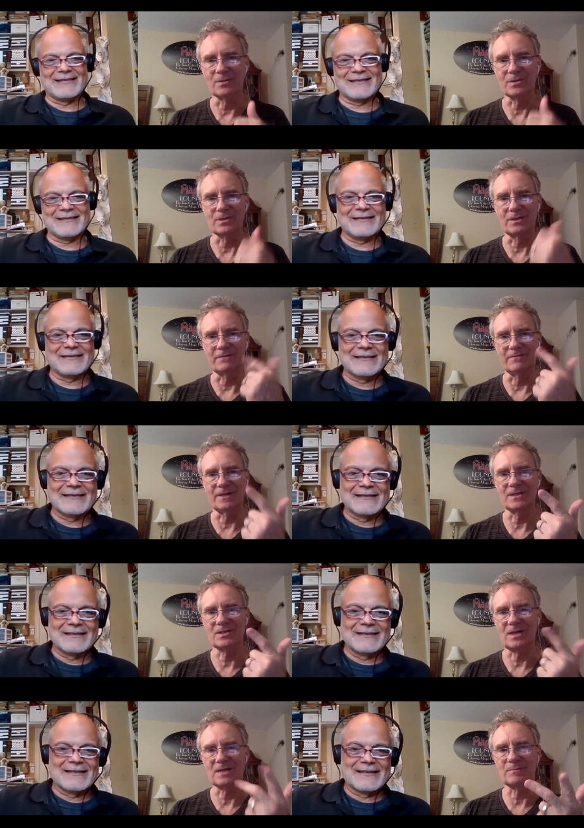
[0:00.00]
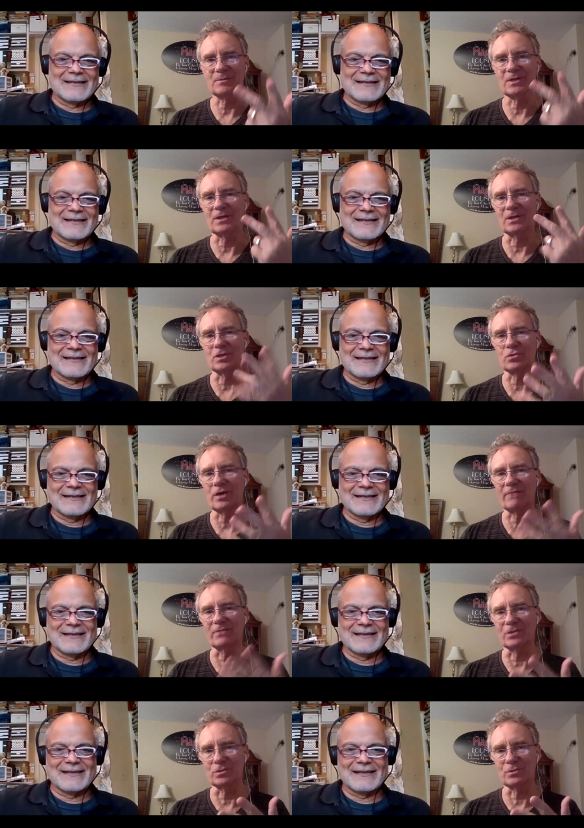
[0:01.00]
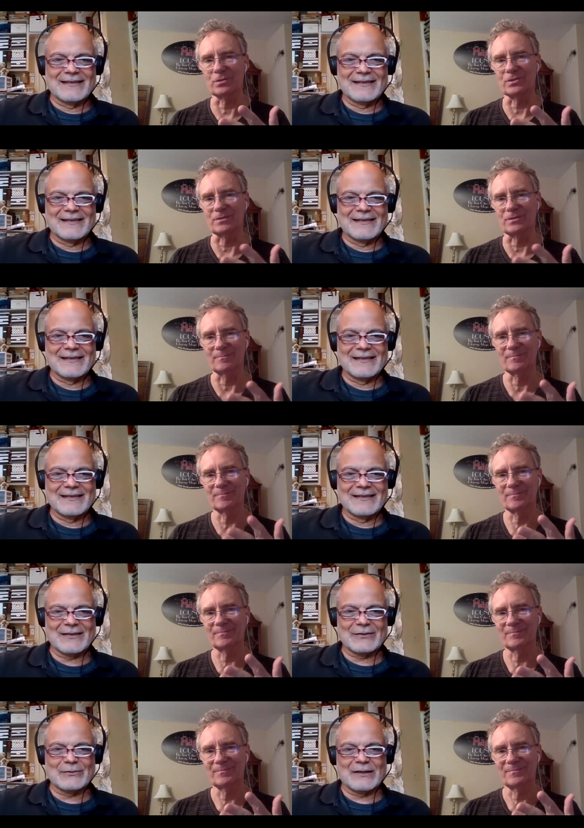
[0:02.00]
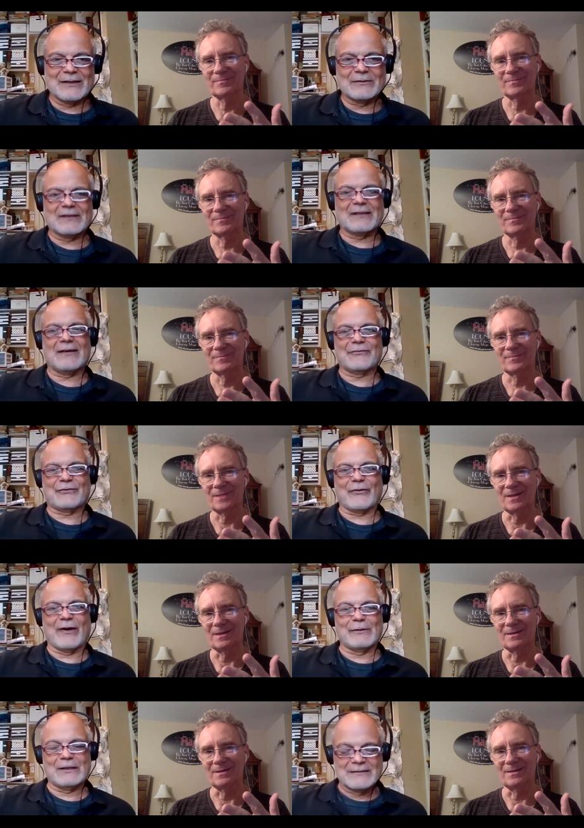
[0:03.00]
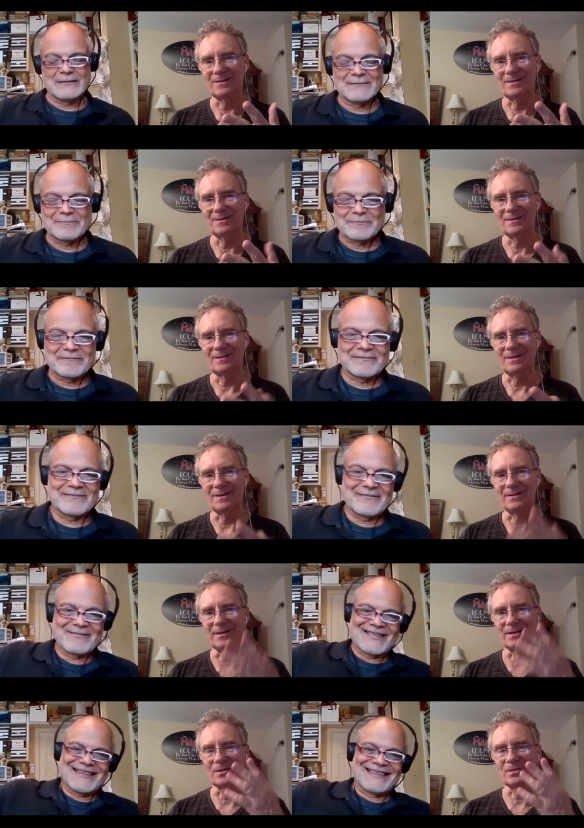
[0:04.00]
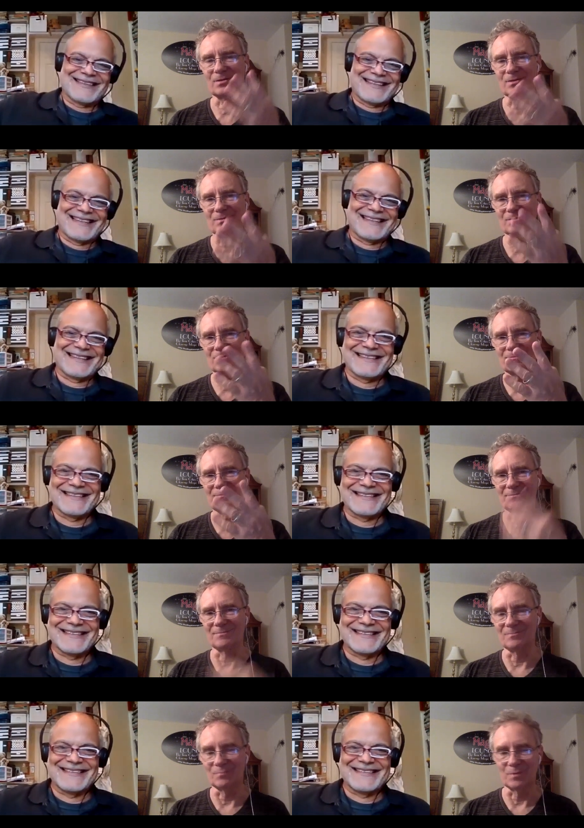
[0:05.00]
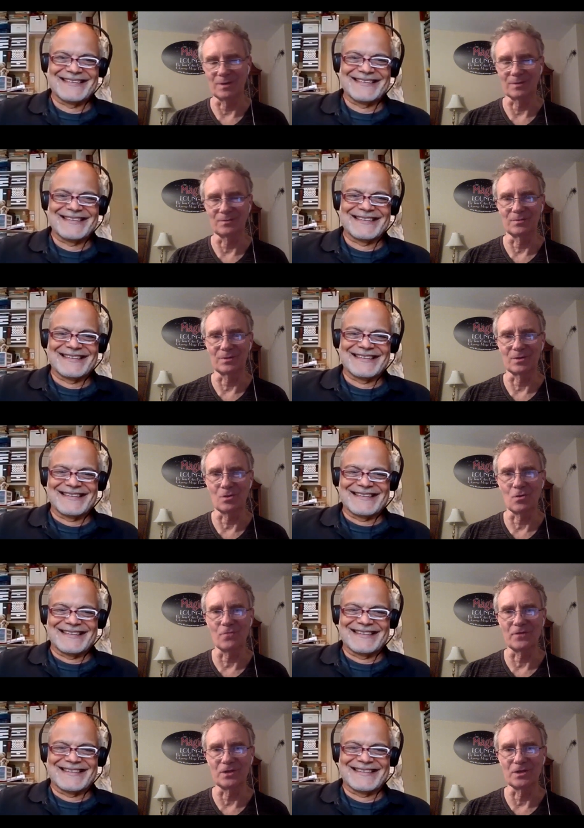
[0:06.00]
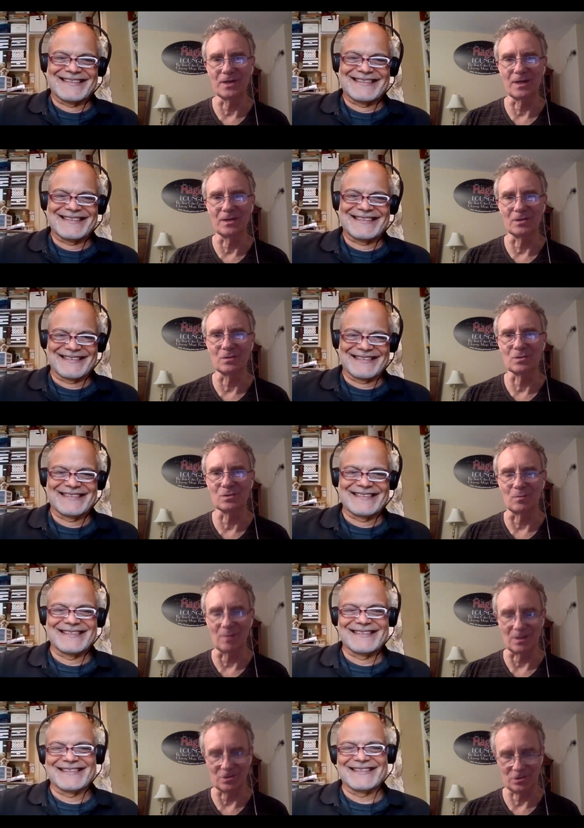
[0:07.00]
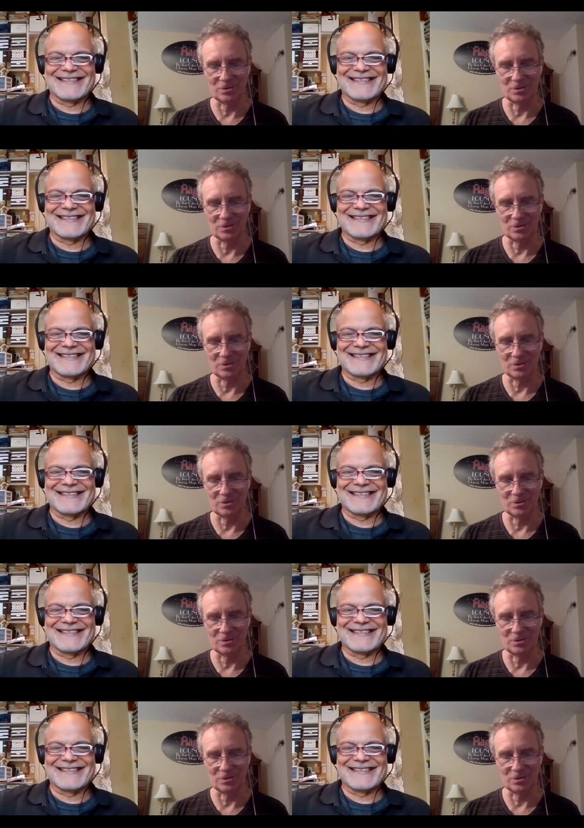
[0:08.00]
Speaker 1: in events, hospitality, travel, and tourism.
Speaker 2: Oh, wow. I love travel.
Speaker 1: And then, well, during COVID, you can't do so much.